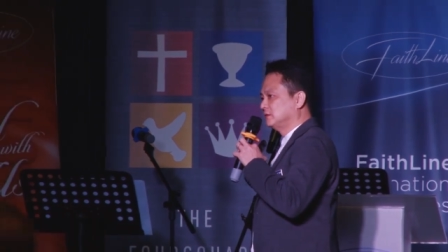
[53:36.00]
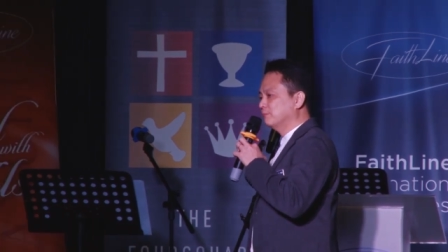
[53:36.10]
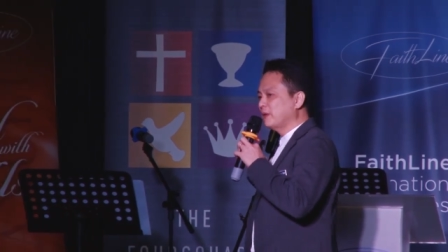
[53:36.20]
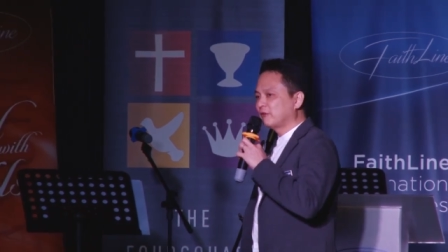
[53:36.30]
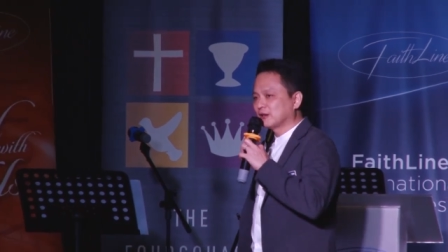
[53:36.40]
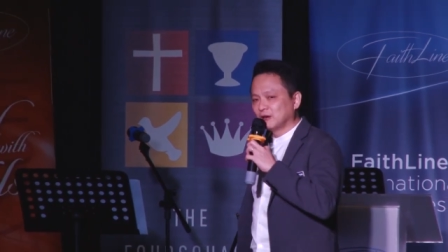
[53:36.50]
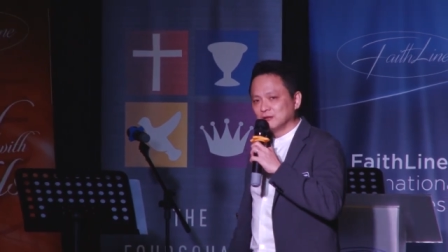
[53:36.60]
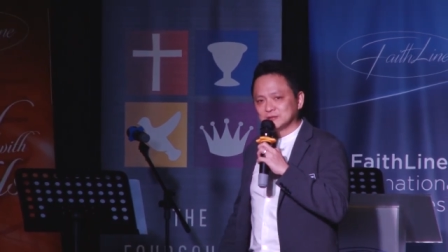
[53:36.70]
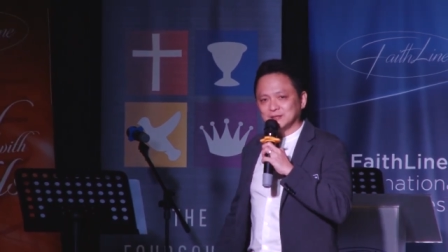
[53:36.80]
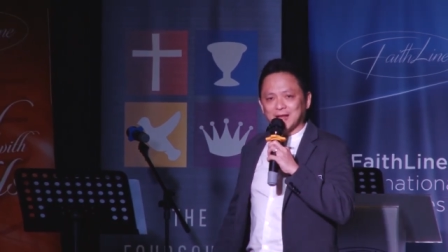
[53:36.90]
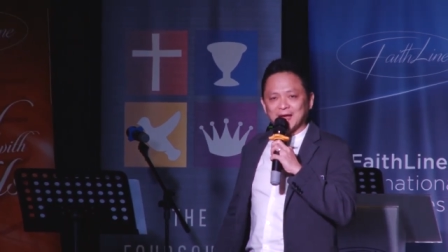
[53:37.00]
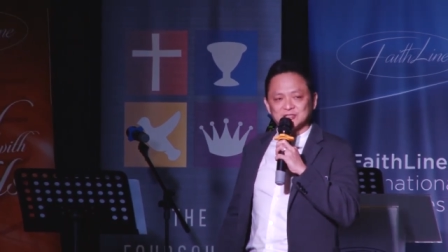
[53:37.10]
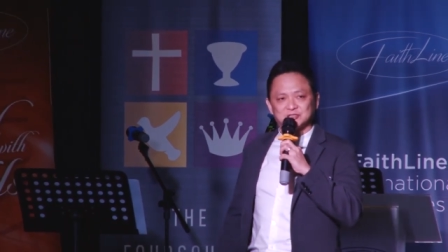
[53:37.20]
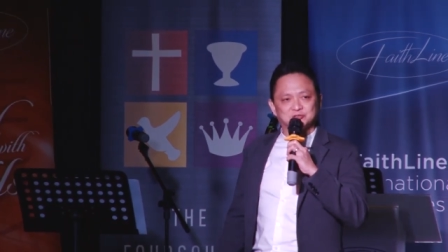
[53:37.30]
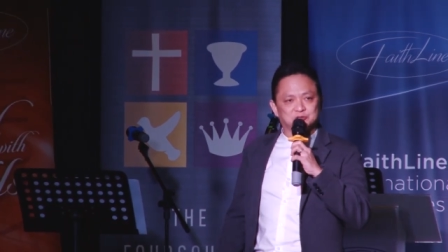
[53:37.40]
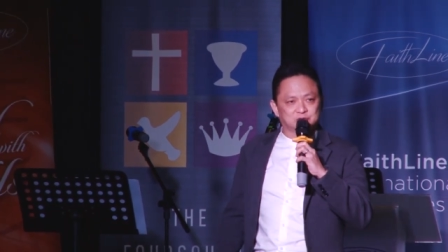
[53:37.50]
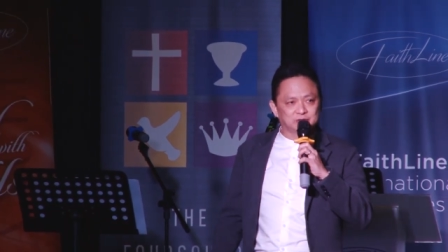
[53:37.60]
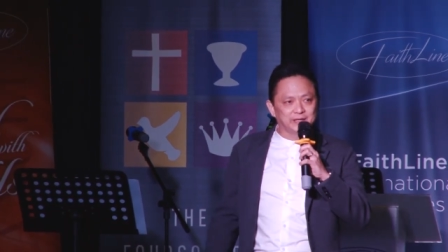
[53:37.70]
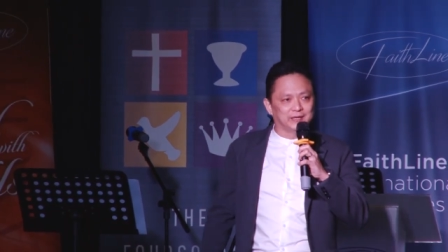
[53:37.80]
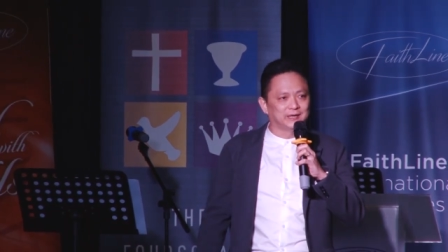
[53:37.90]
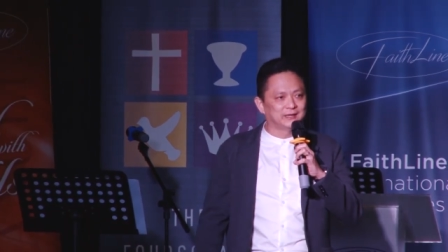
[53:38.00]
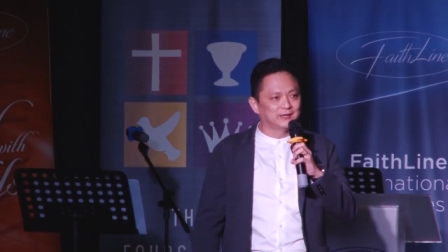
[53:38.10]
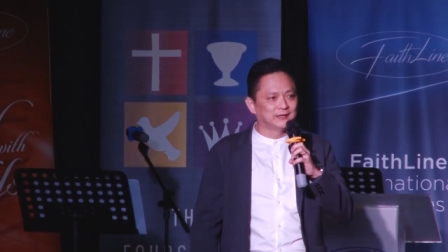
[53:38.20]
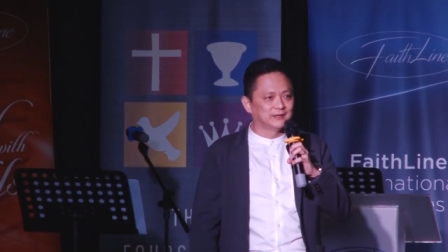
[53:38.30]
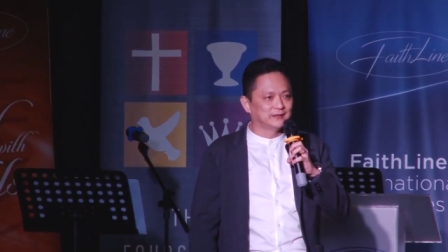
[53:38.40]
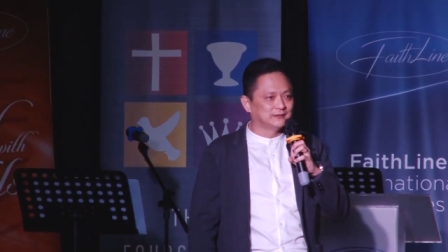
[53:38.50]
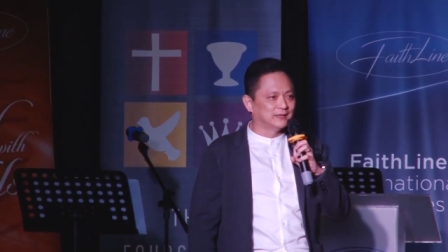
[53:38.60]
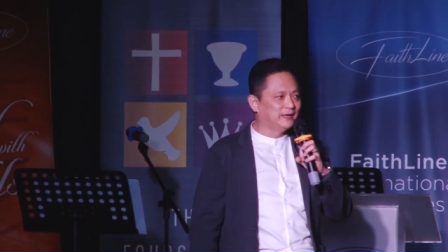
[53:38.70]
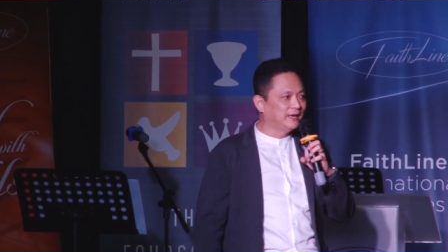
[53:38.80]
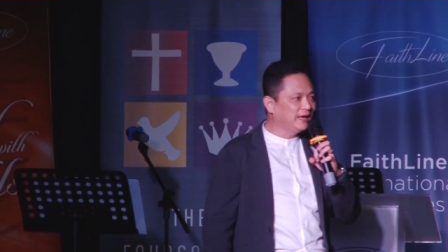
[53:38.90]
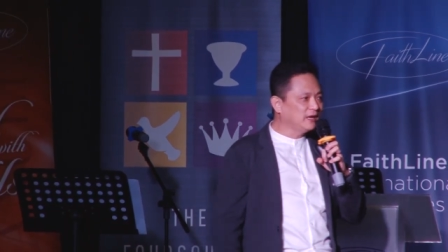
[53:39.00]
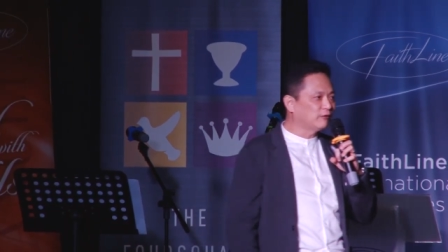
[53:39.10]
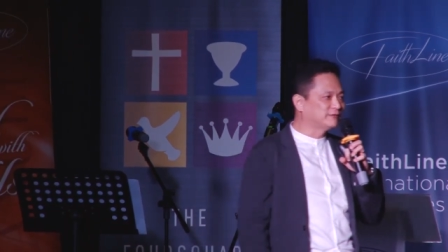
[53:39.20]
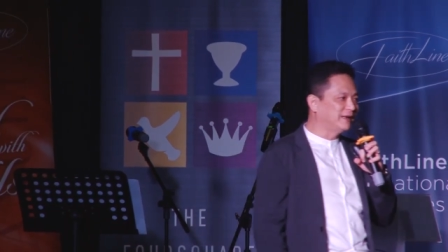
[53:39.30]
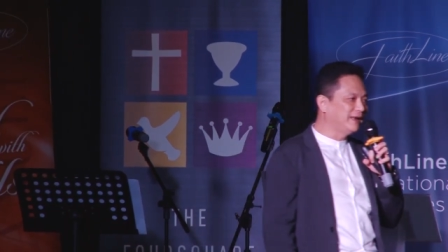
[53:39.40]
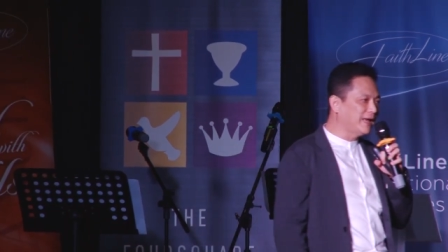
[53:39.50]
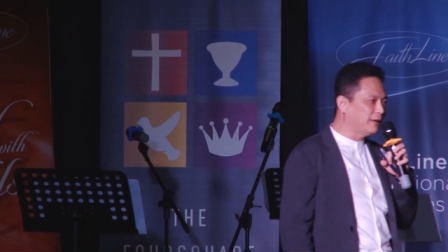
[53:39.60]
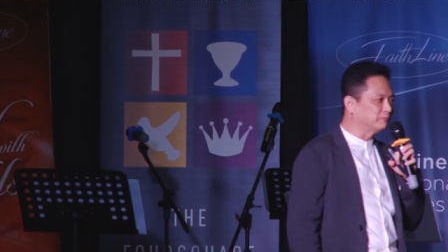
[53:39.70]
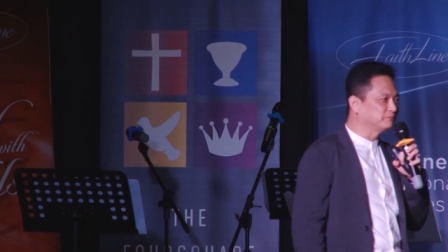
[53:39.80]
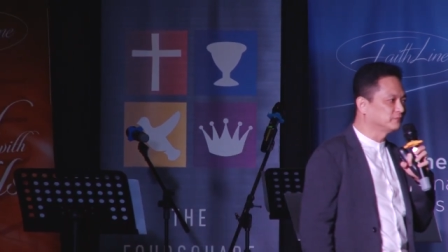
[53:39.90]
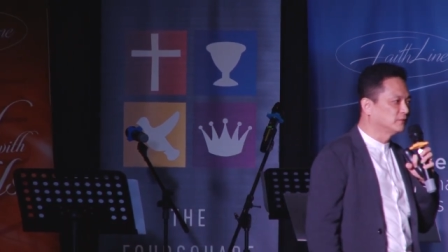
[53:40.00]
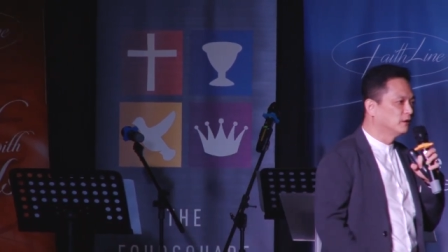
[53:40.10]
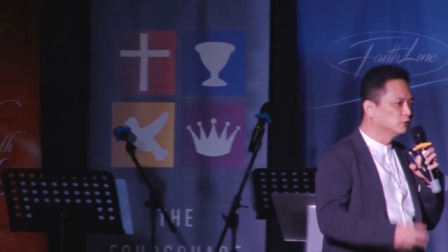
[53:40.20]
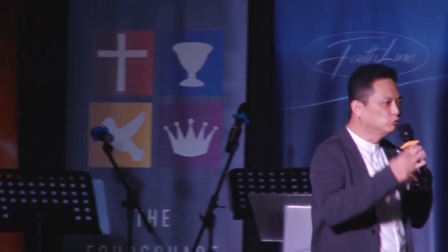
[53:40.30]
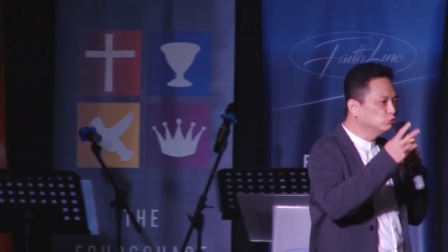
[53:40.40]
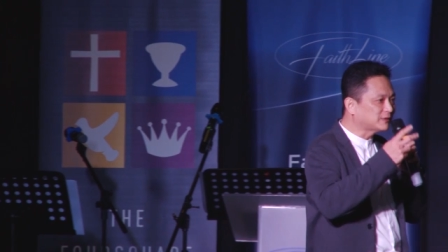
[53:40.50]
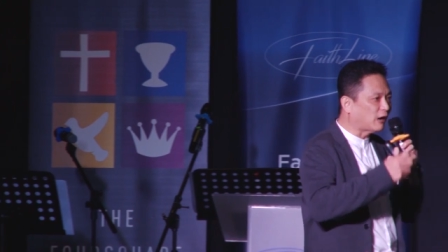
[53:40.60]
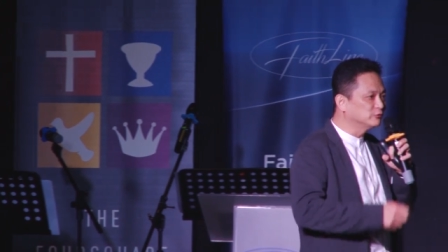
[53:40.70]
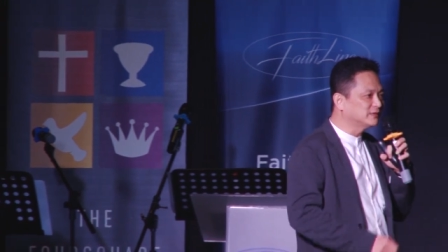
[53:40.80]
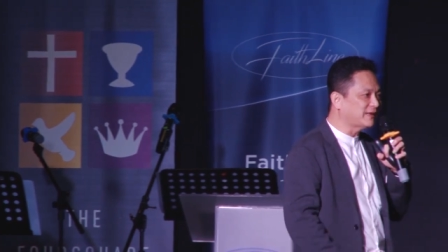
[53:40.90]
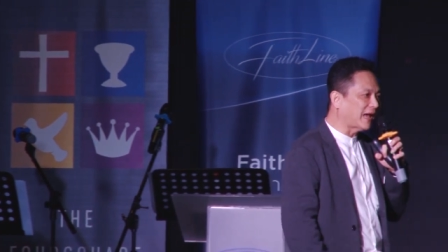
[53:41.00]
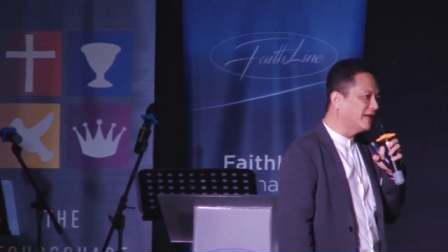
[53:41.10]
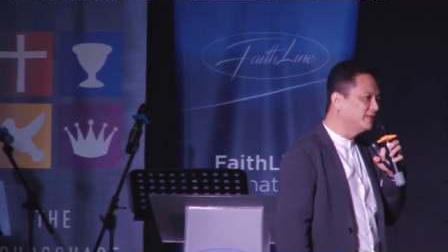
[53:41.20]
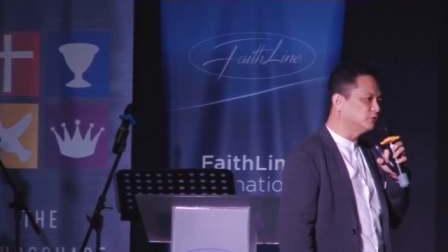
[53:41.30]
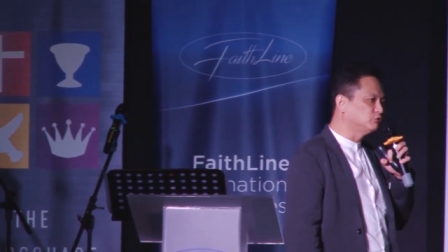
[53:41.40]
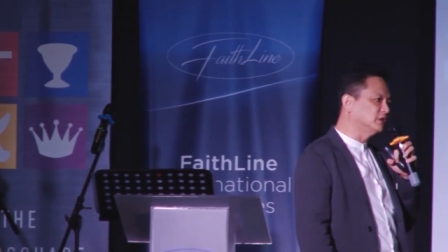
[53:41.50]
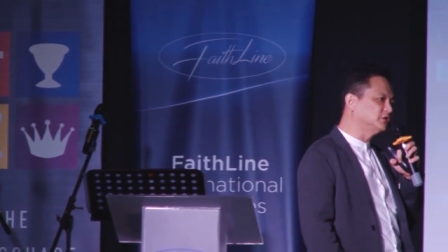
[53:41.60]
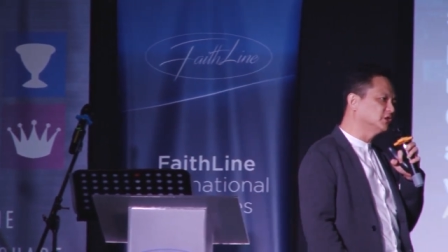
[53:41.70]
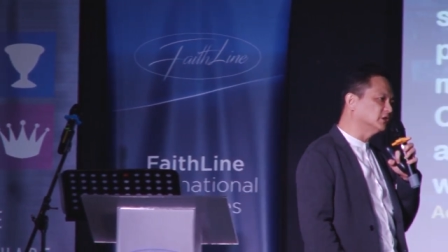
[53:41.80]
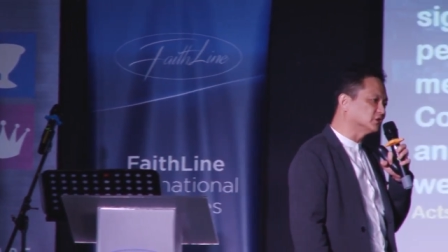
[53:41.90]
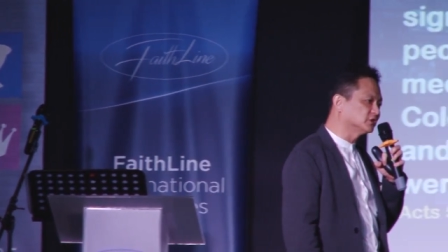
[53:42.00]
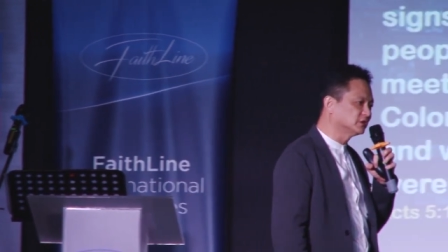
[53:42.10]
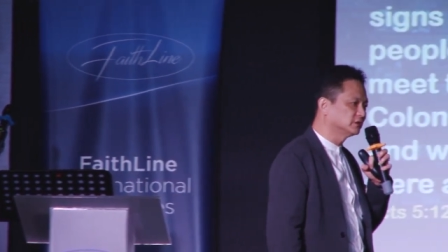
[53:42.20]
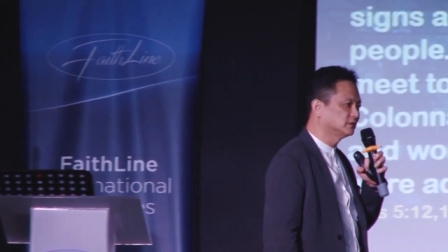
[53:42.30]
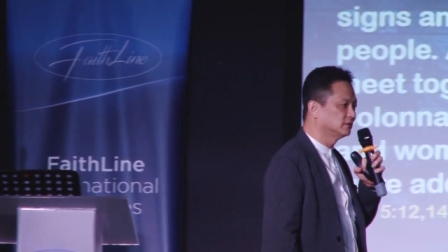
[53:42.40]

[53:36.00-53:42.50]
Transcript: The miracles in Acts 3, the healing of the lame, 2,000 added to the church.